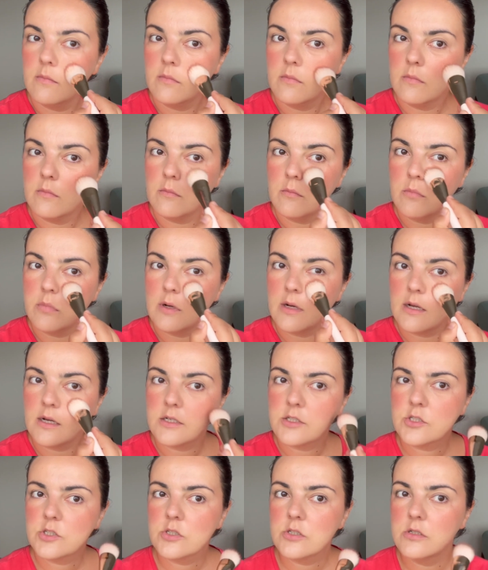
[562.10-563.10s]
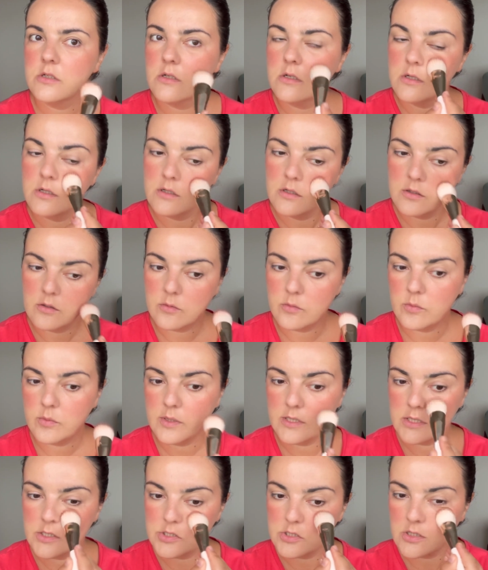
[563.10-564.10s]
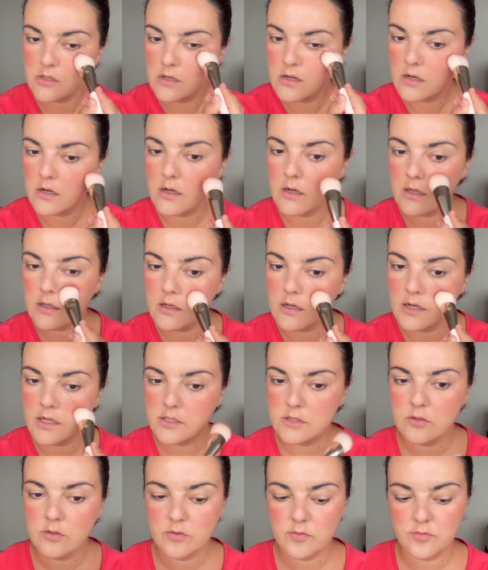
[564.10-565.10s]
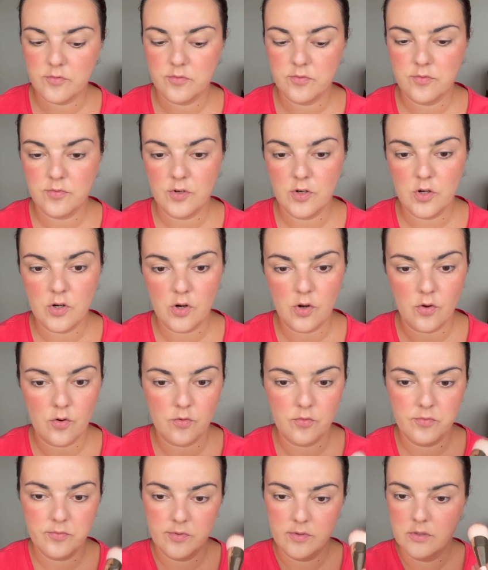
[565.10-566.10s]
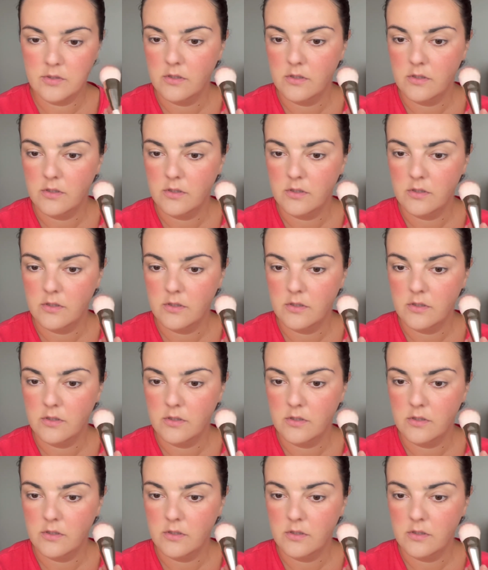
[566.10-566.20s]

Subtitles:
blush, which I kind of love.